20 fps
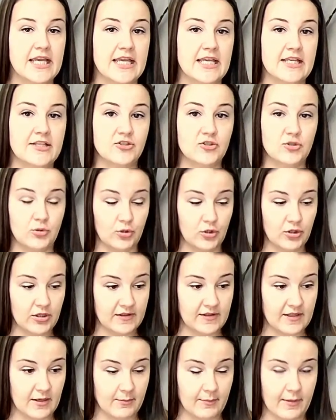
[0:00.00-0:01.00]
is to look at
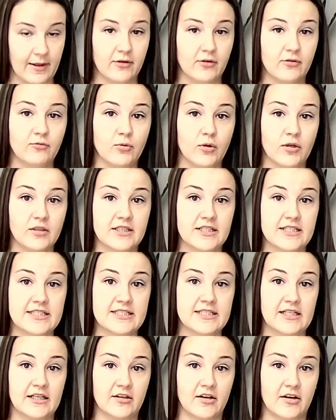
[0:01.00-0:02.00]
the amount of work that is
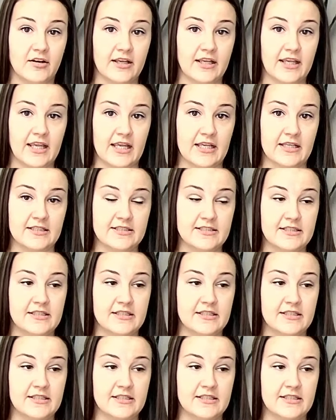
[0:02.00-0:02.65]
done on a case